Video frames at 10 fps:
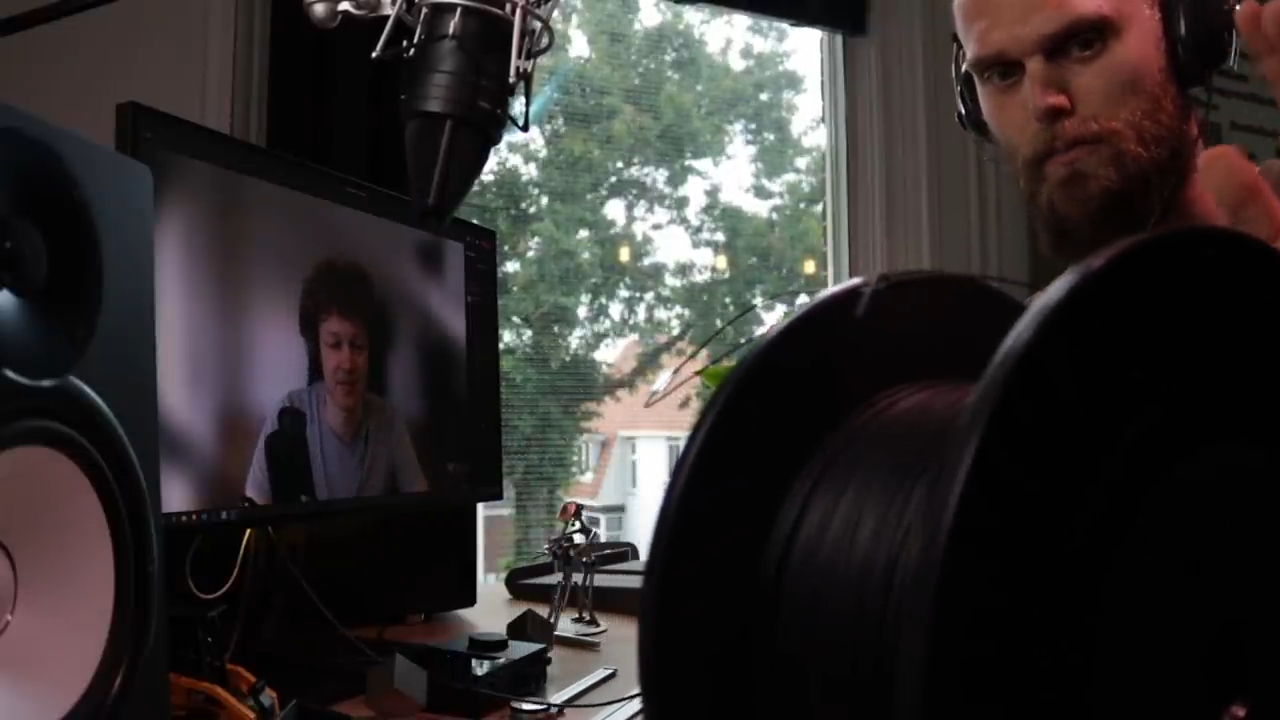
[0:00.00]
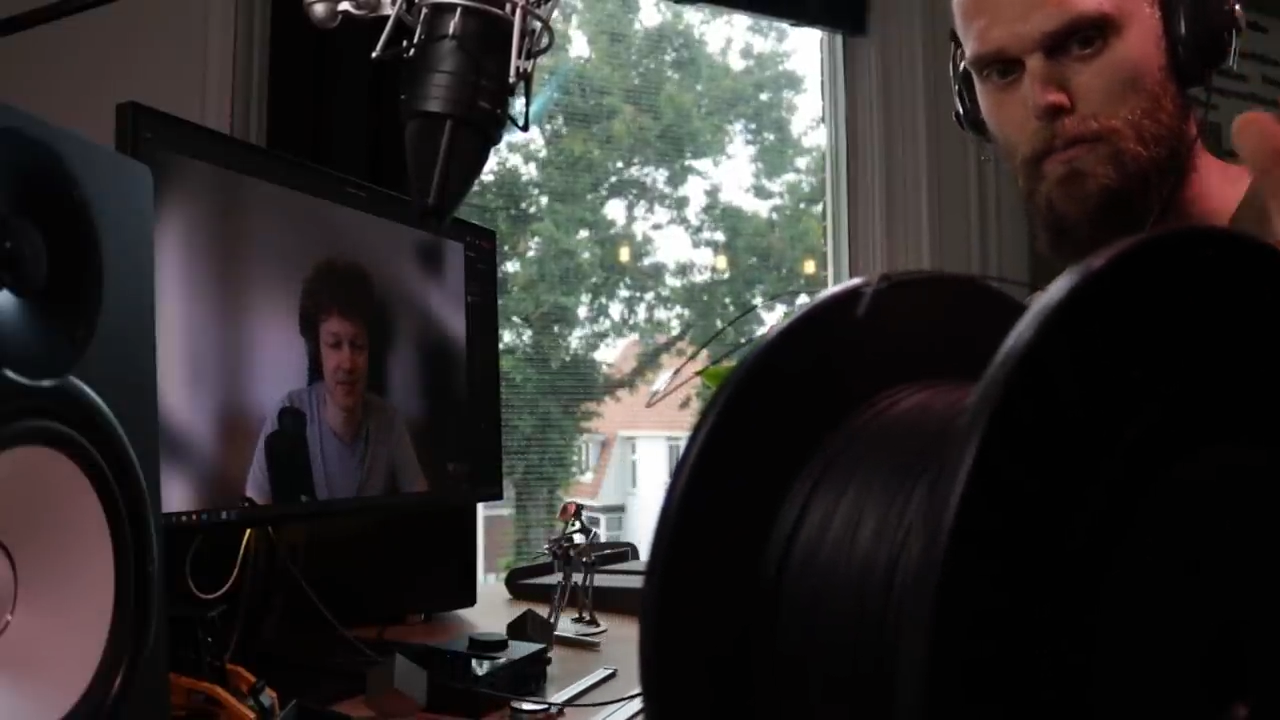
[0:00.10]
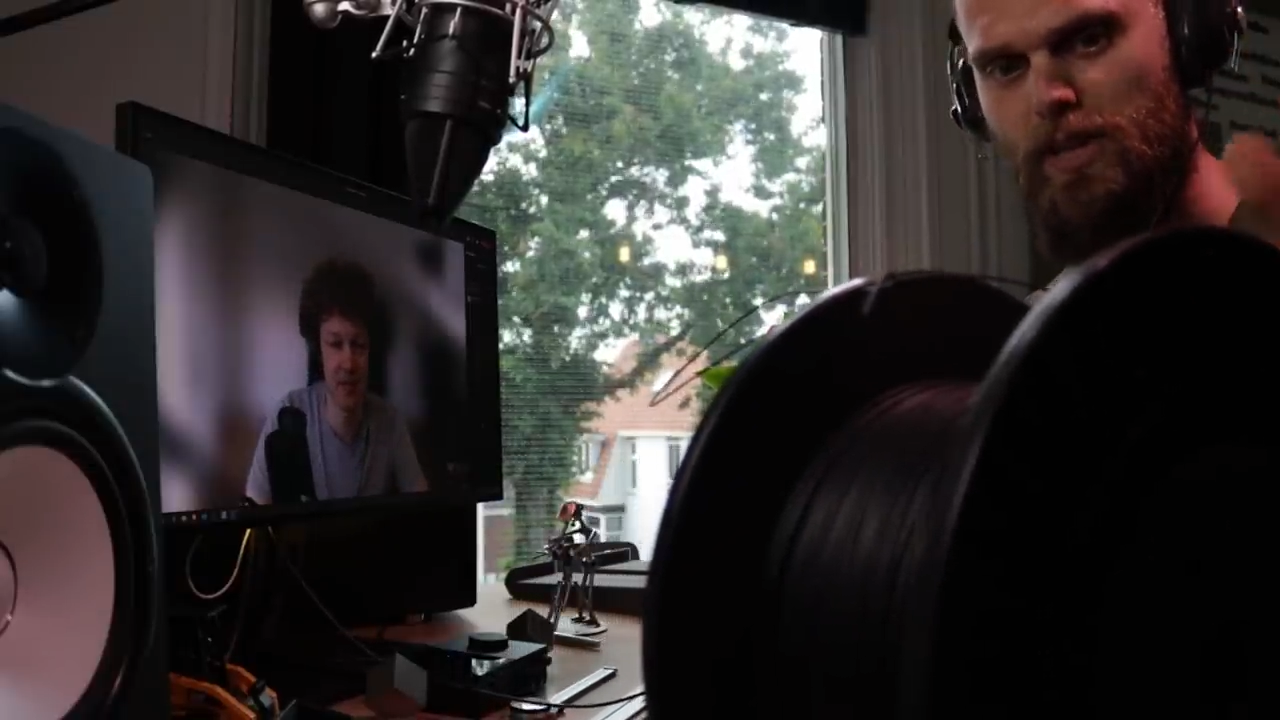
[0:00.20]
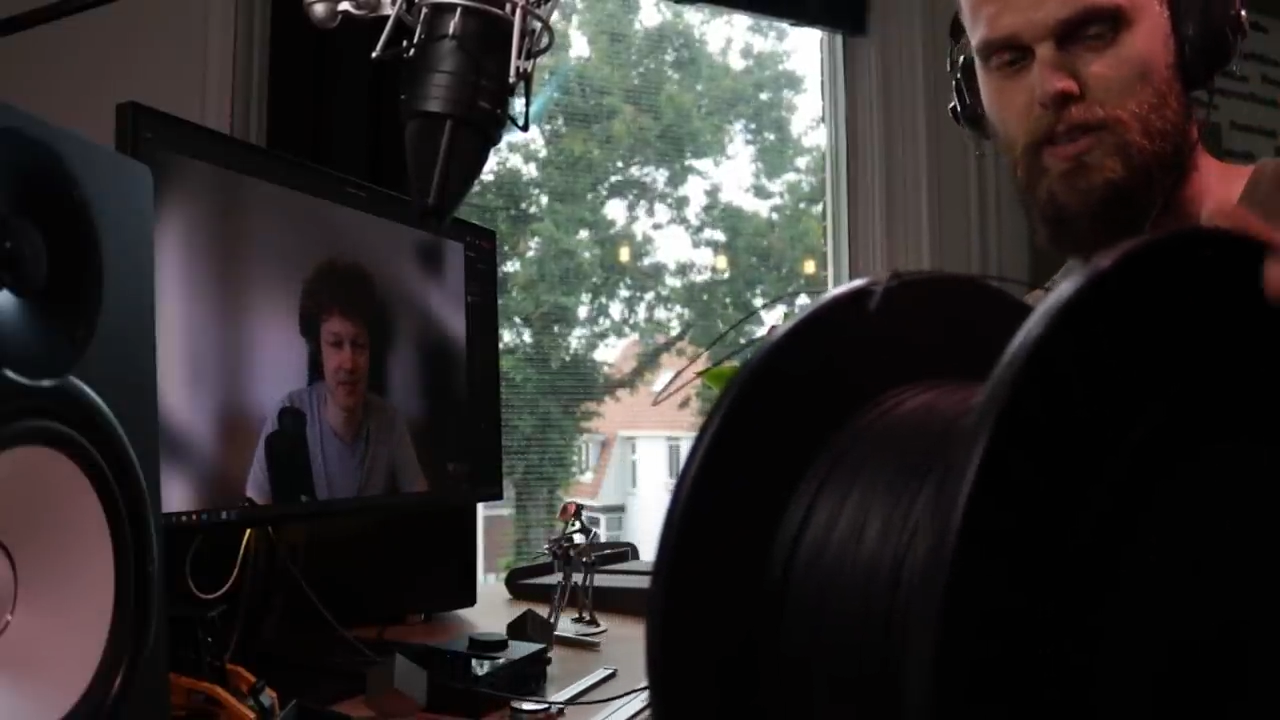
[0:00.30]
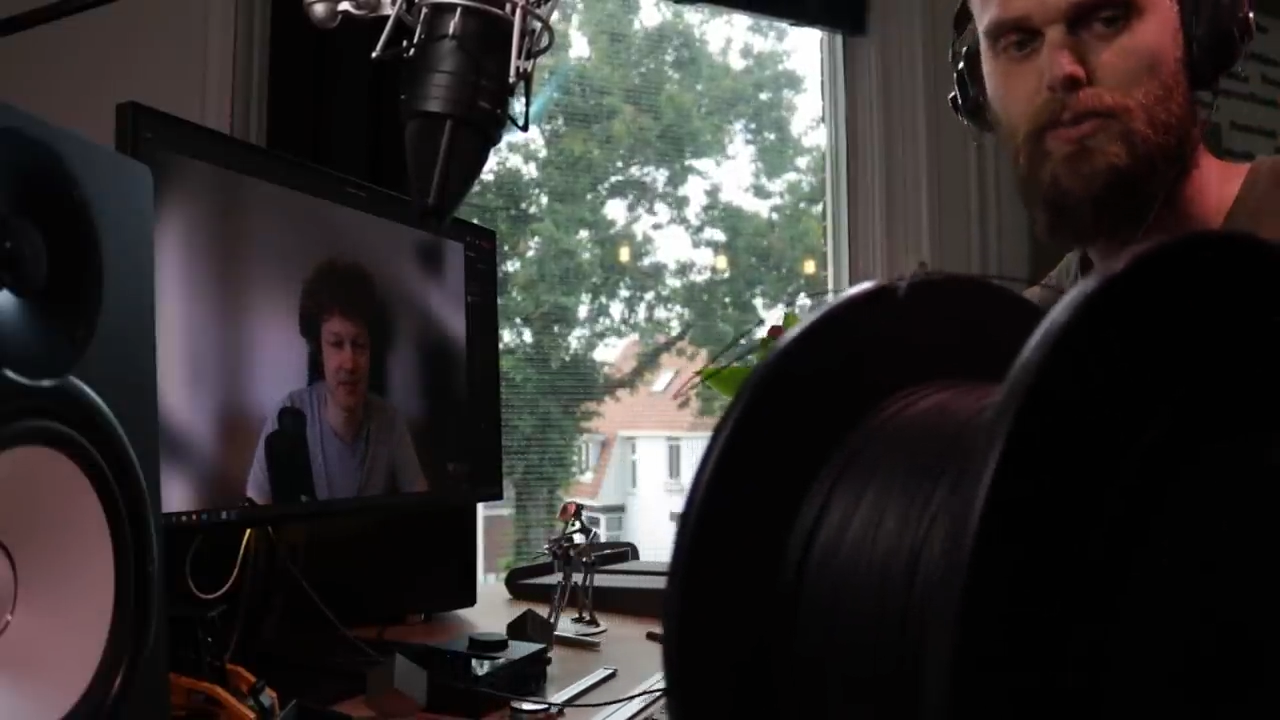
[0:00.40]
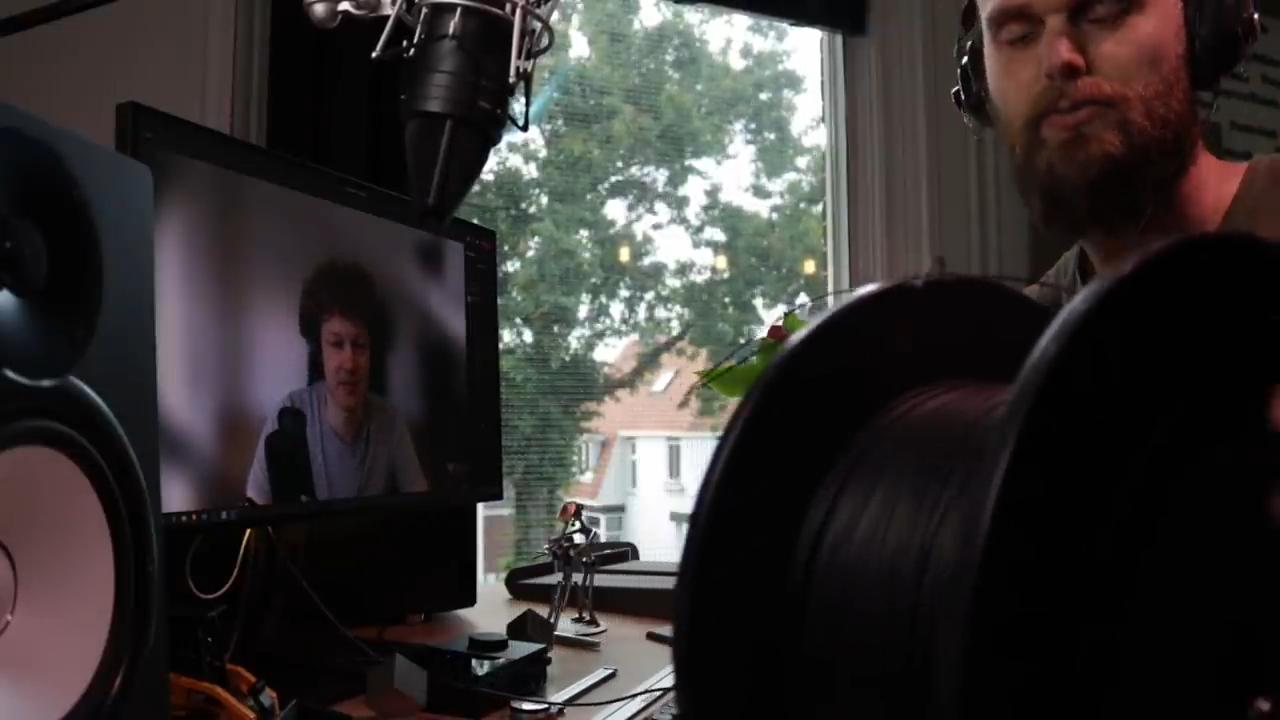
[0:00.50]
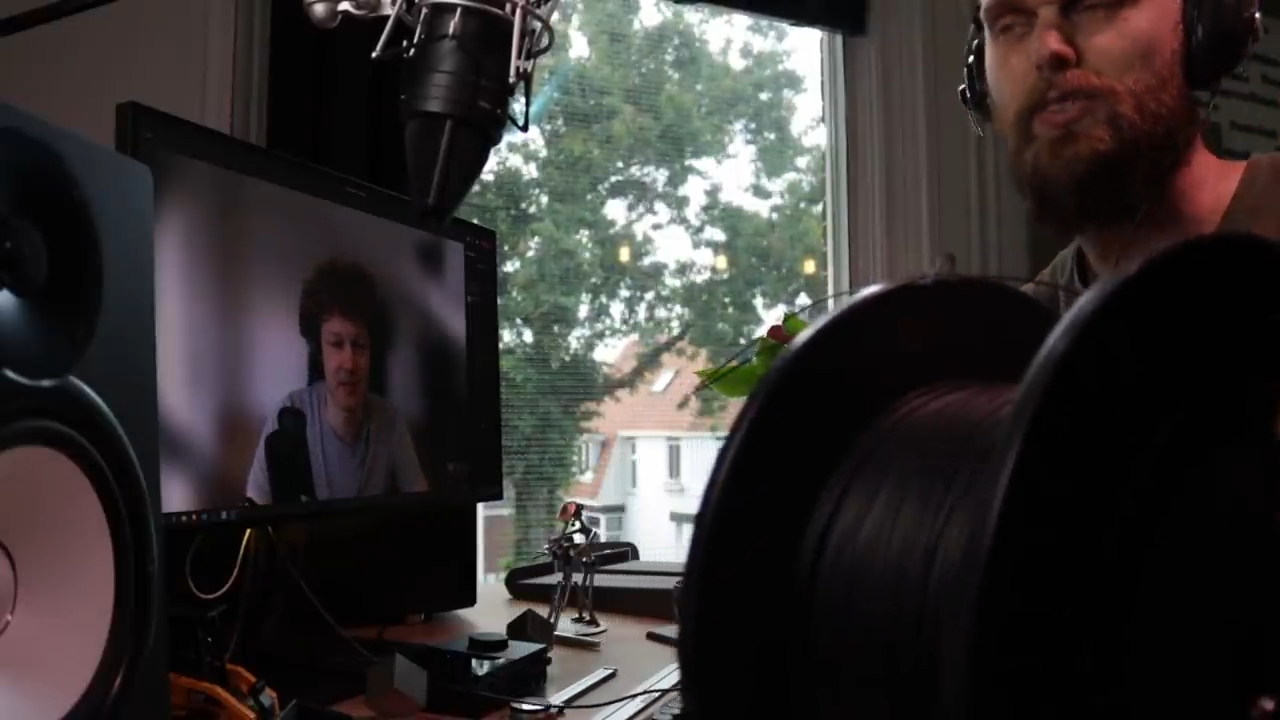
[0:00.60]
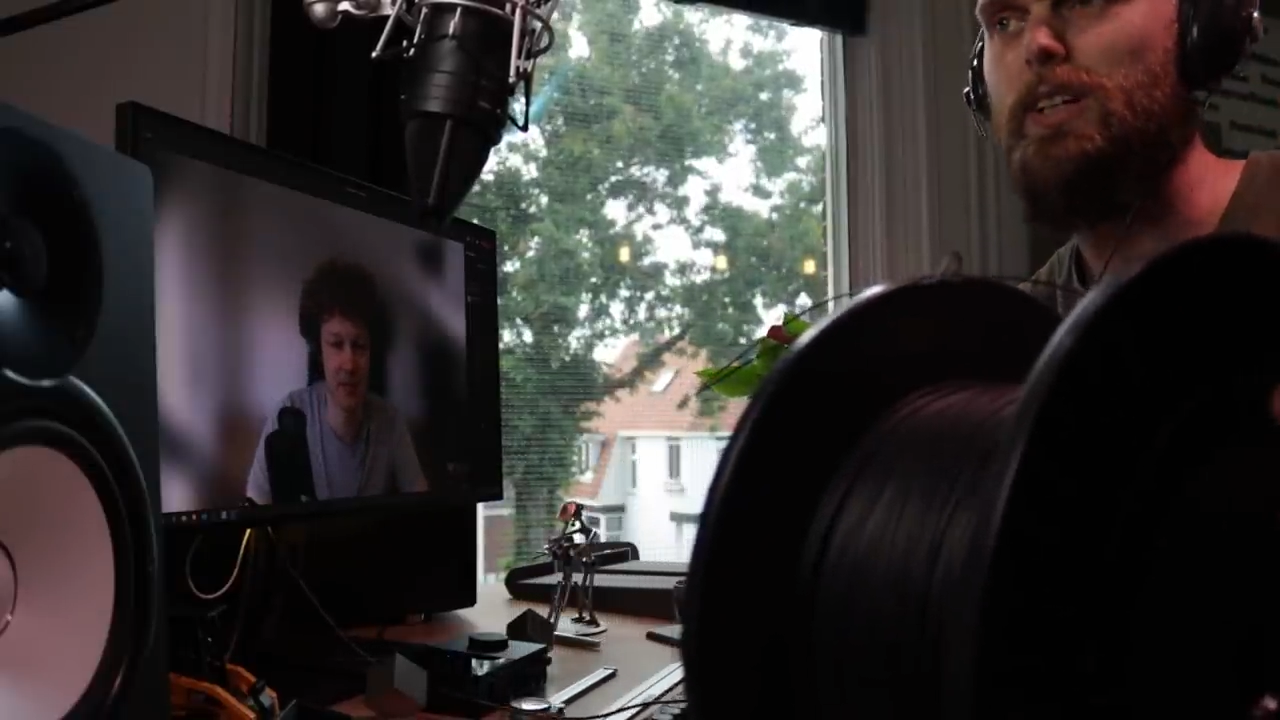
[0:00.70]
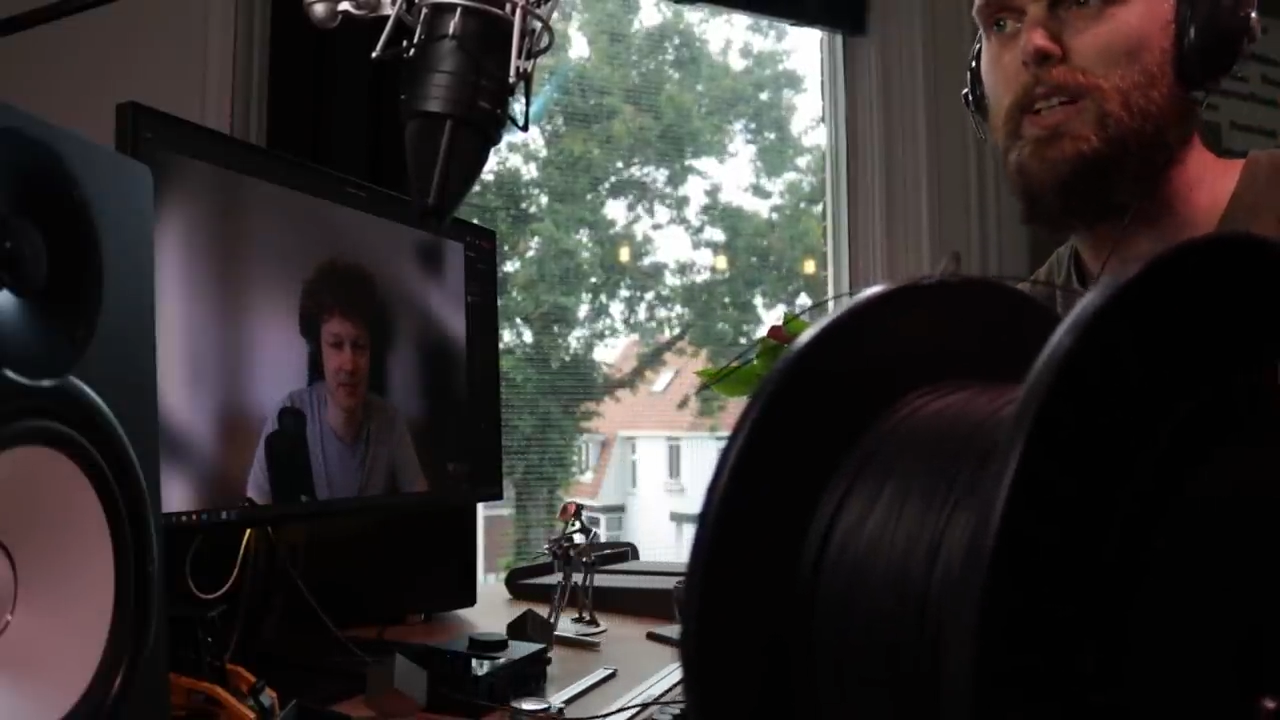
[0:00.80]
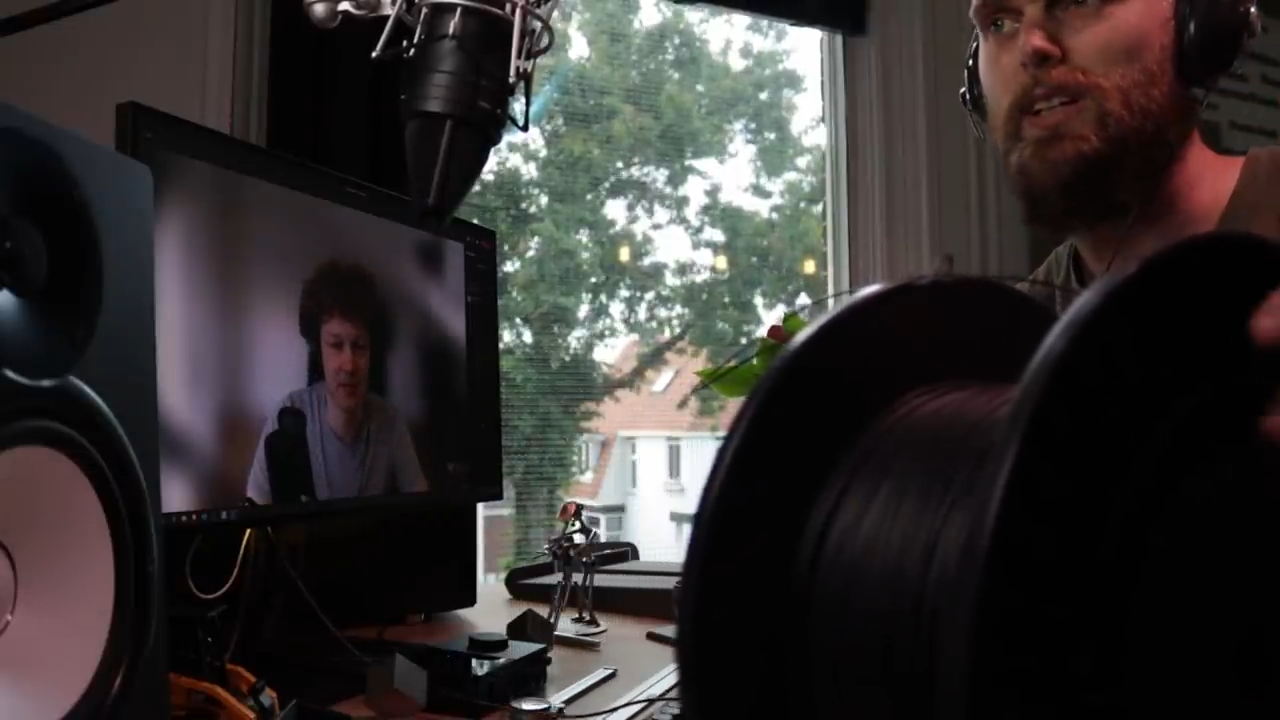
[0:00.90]
better
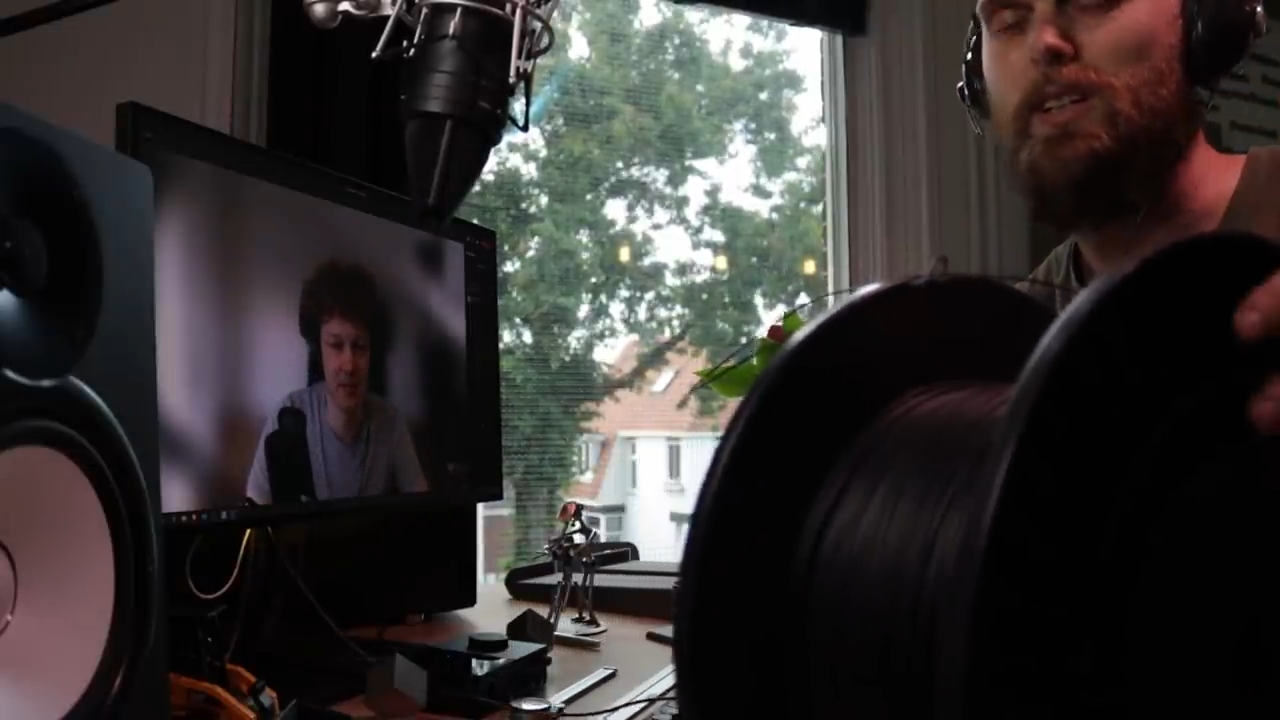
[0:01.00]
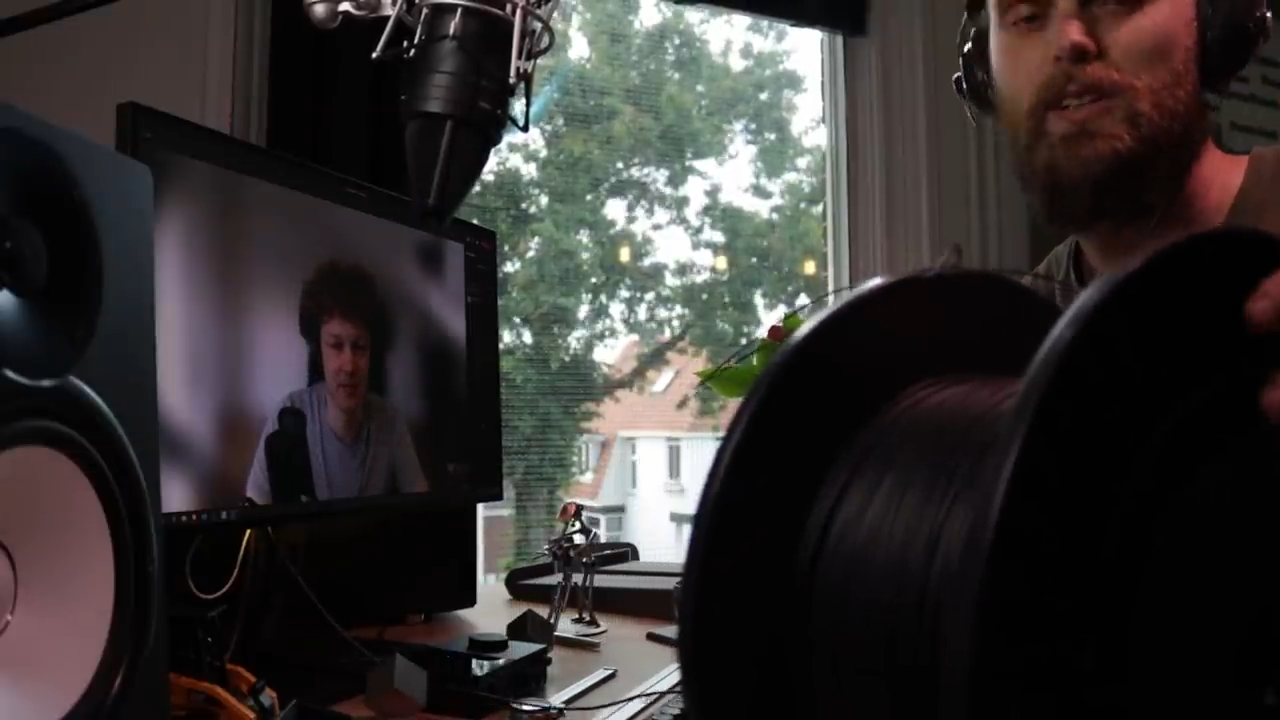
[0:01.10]
feeling